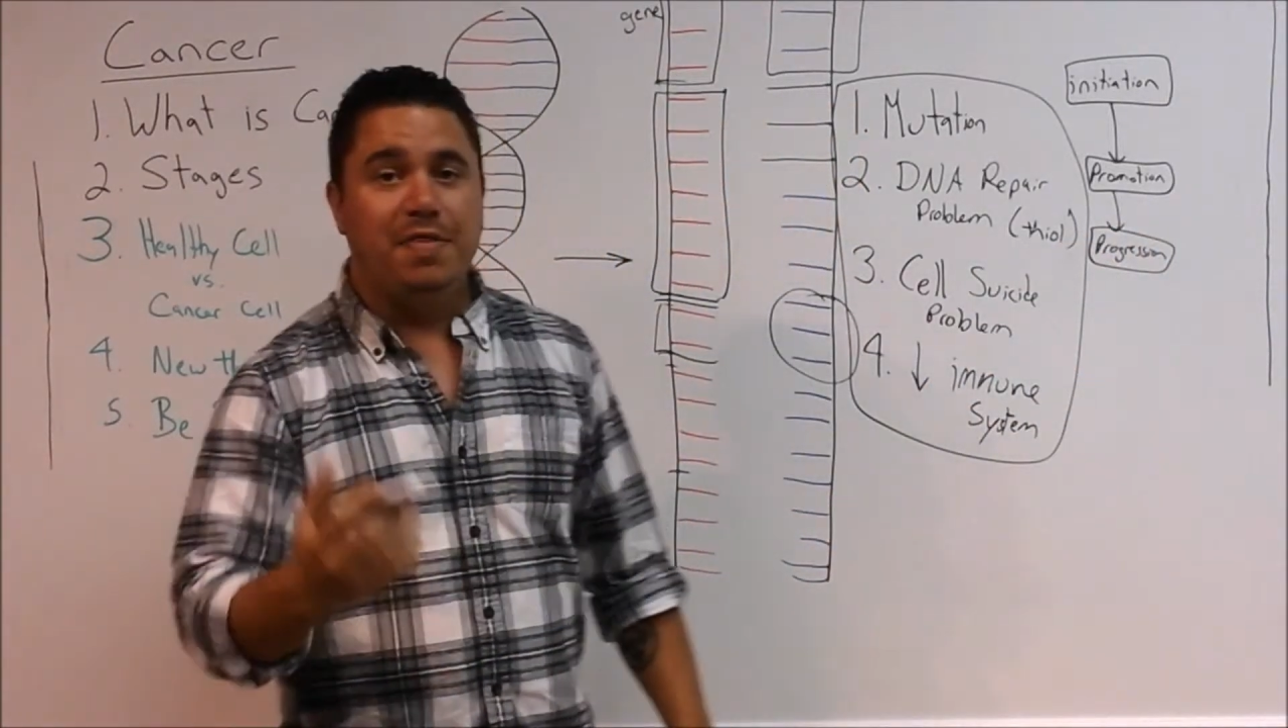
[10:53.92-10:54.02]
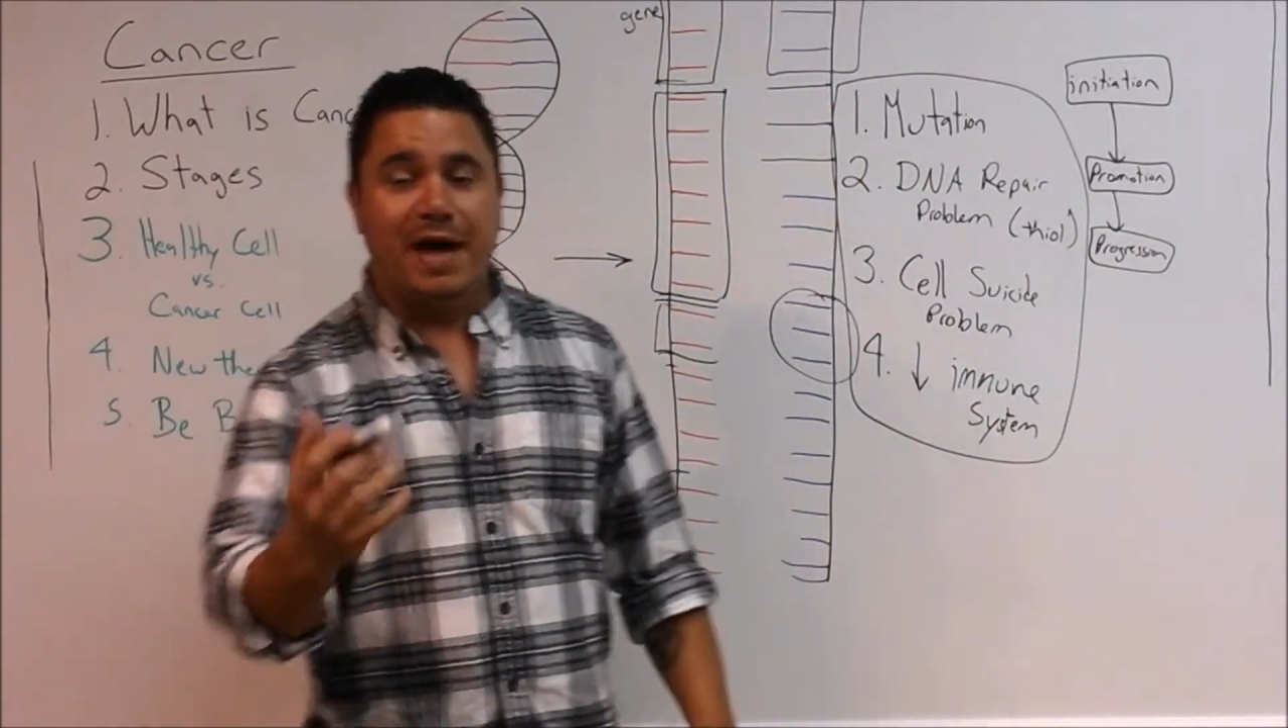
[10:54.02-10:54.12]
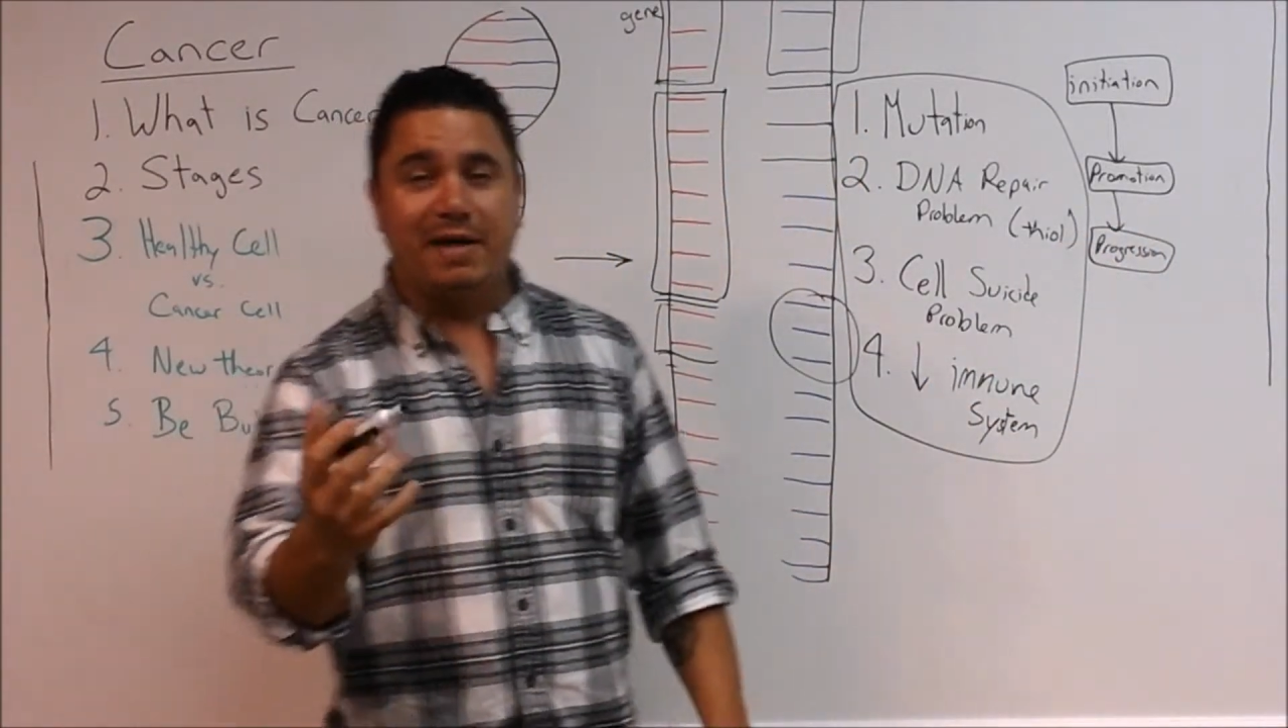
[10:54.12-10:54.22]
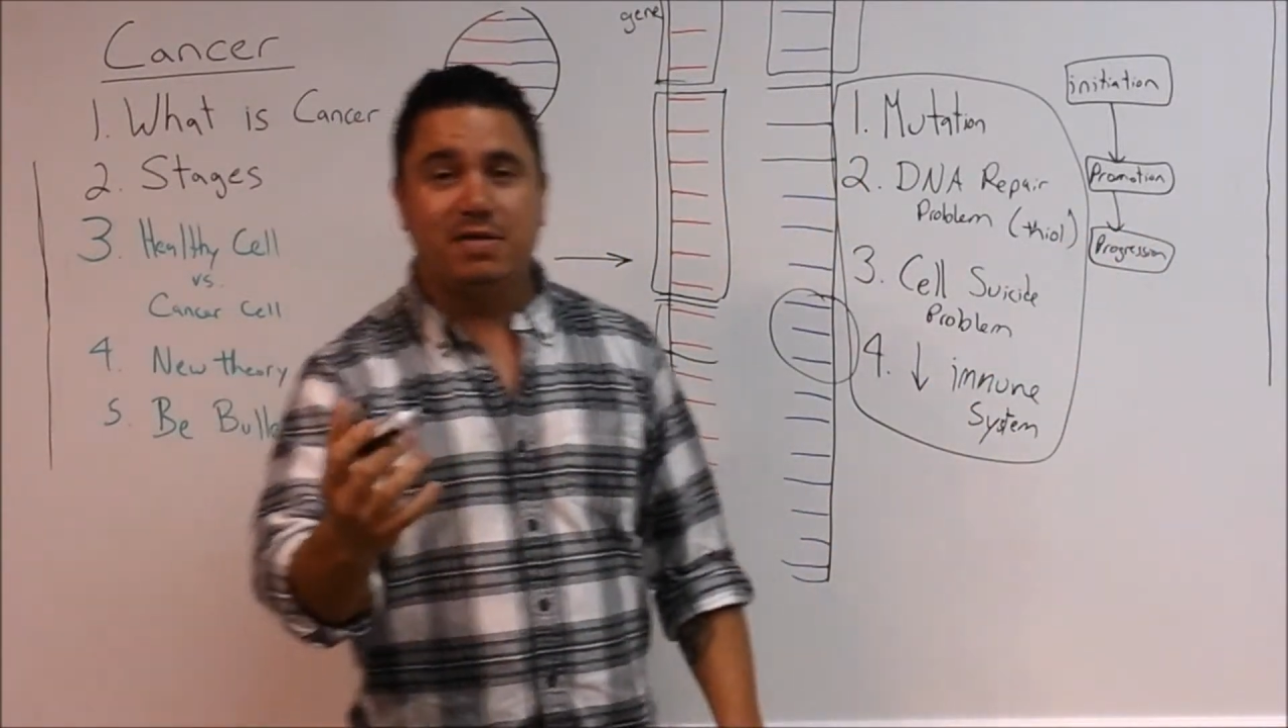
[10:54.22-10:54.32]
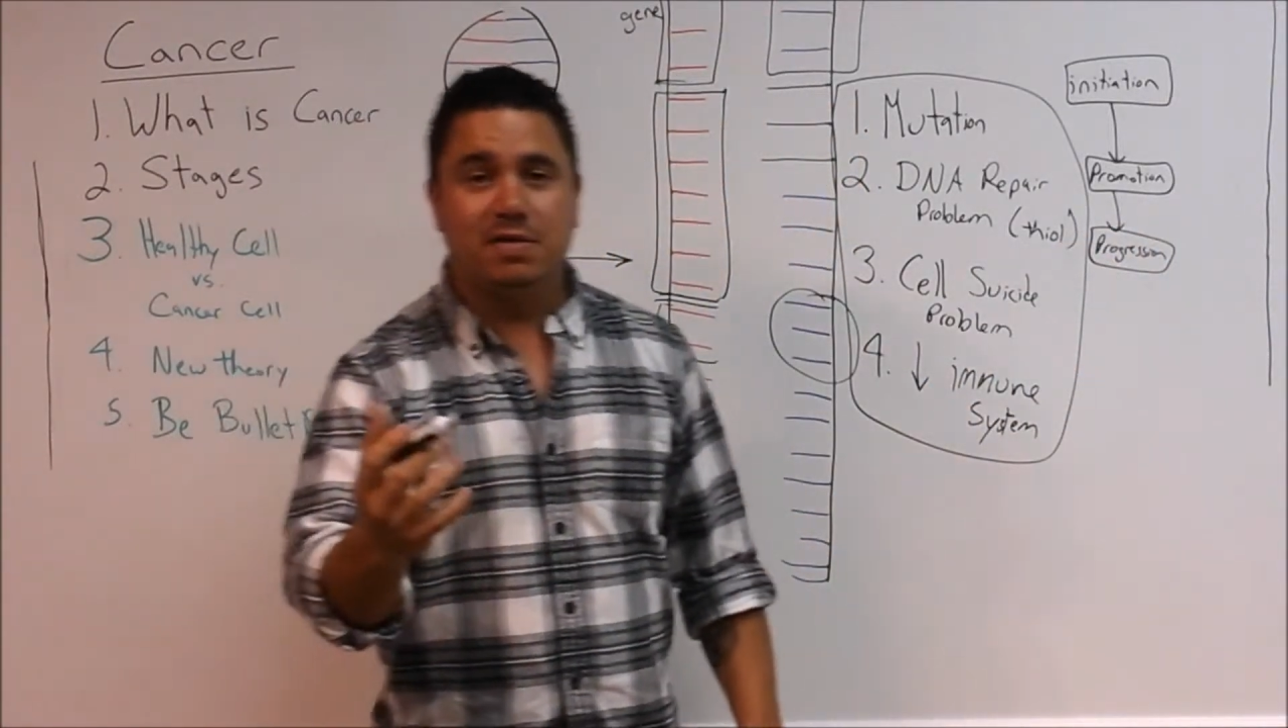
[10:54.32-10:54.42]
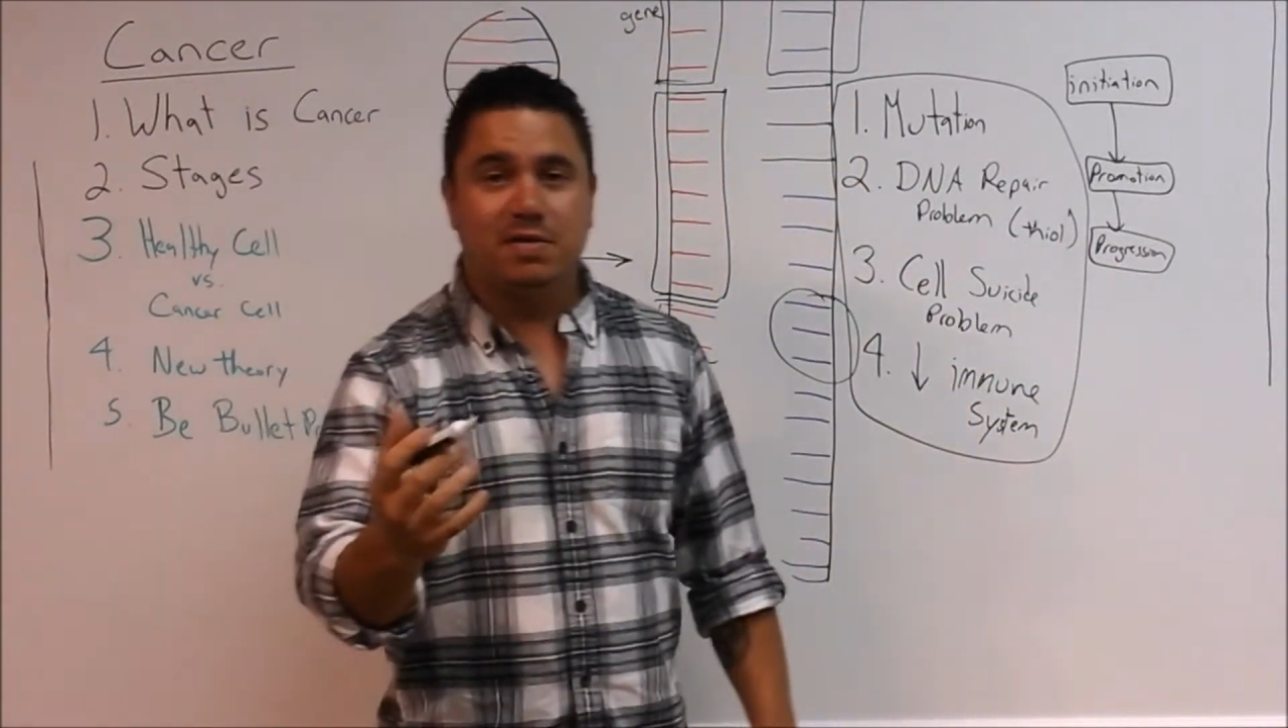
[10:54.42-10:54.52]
That's the